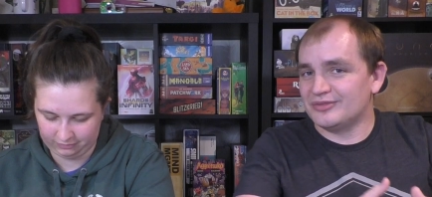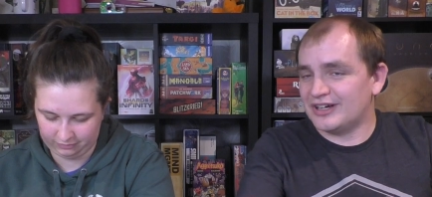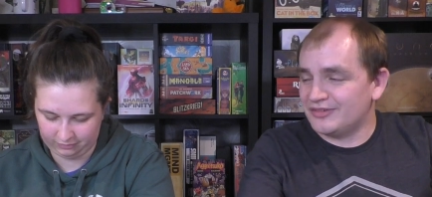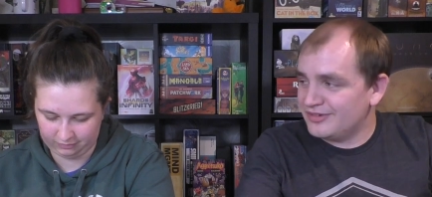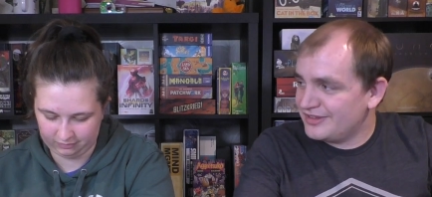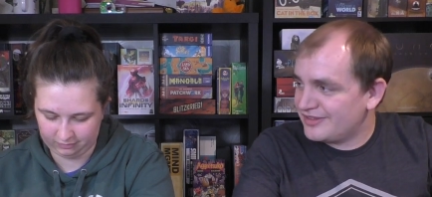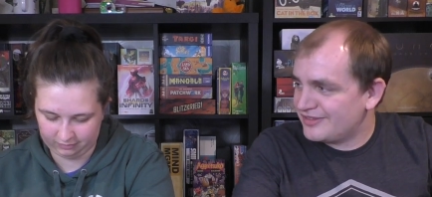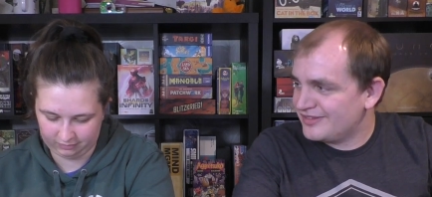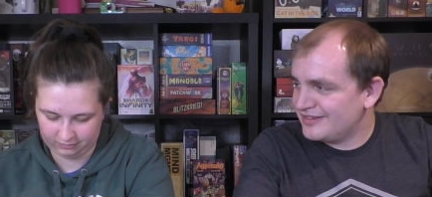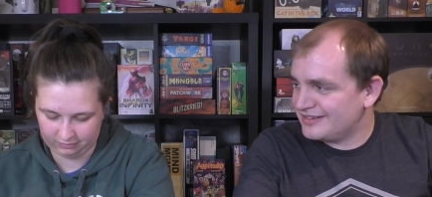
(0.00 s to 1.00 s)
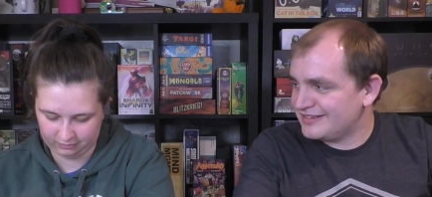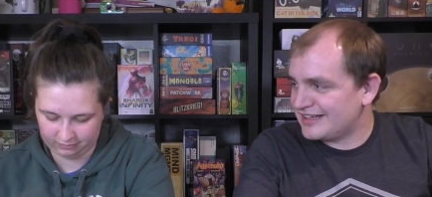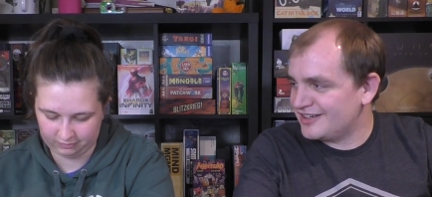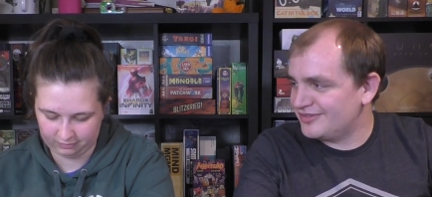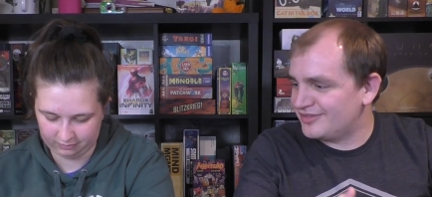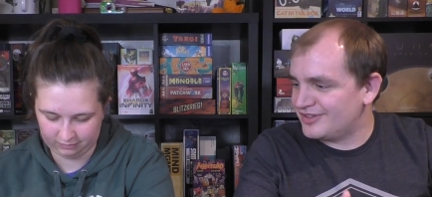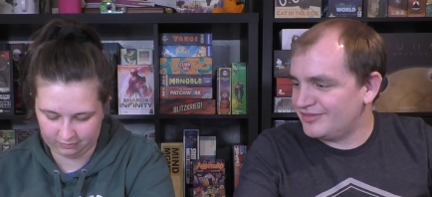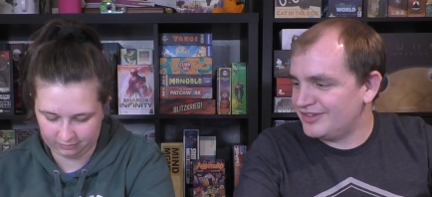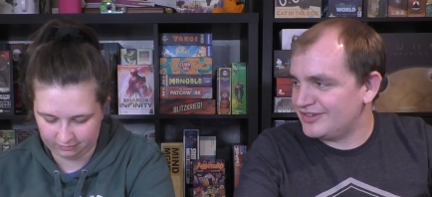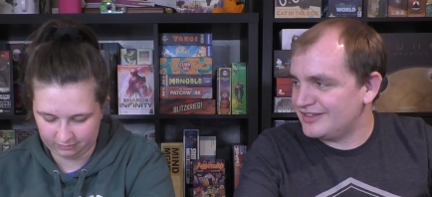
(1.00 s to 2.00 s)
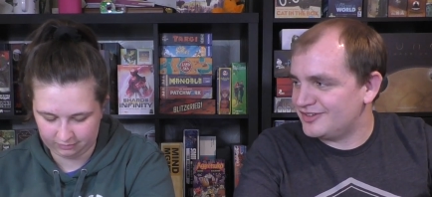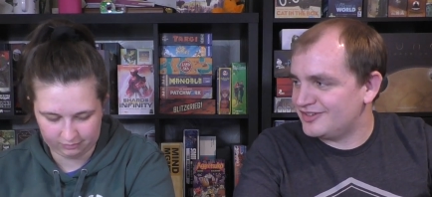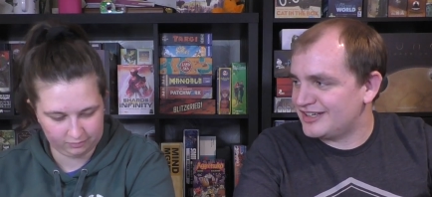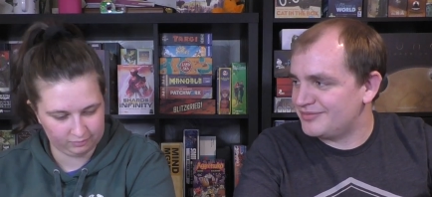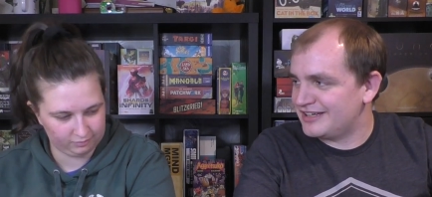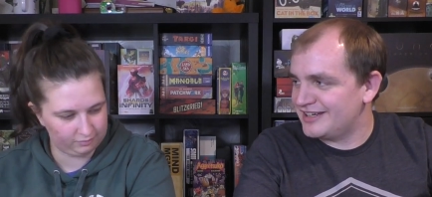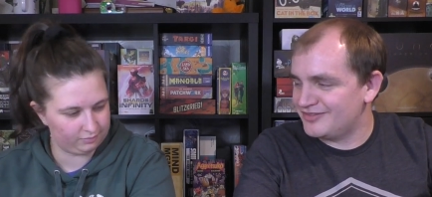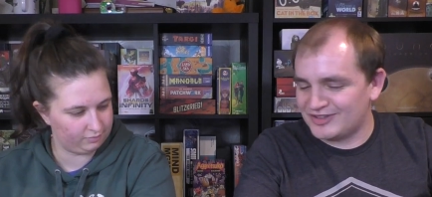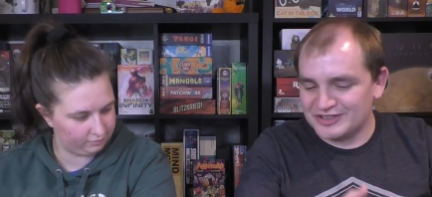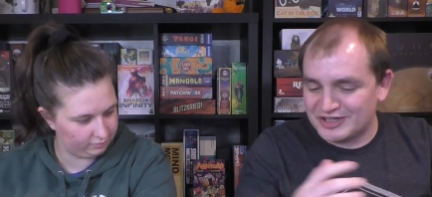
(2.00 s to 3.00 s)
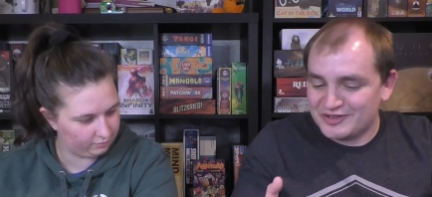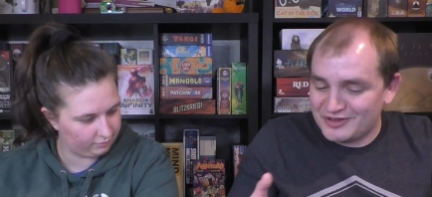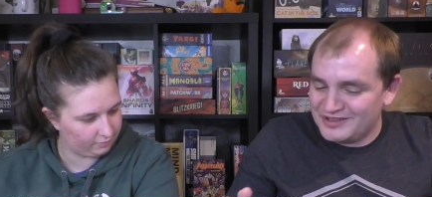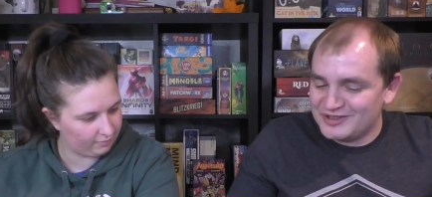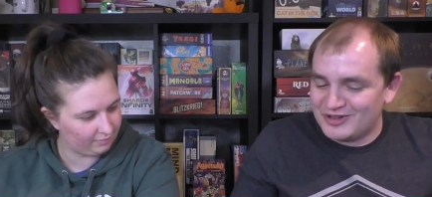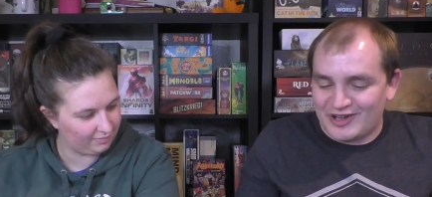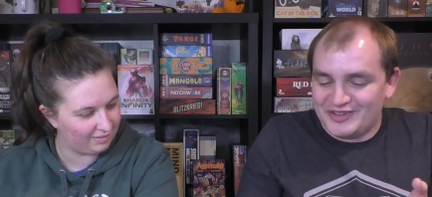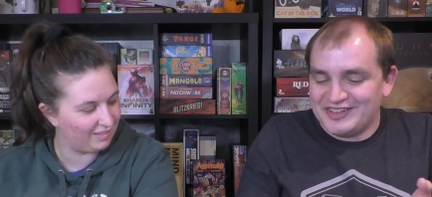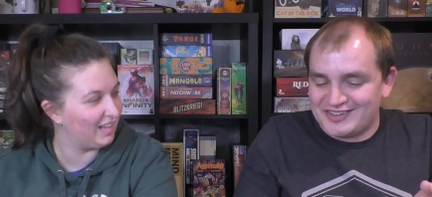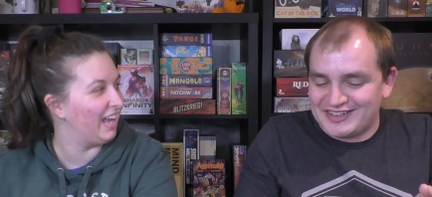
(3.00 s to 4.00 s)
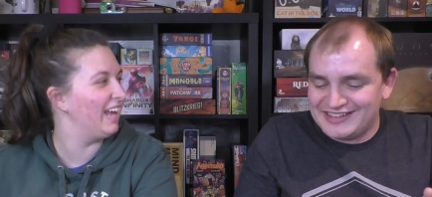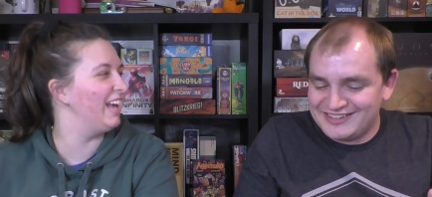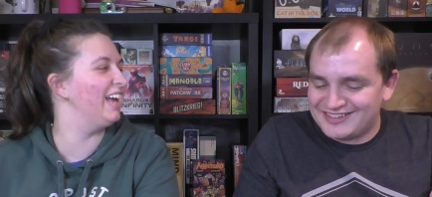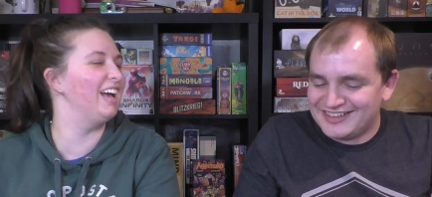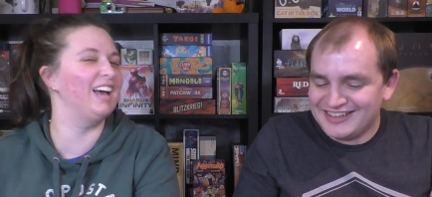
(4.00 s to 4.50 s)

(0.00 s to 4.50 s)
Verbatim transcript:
Speaker 1: you want with kind of civilization type games, so you could really do all these things.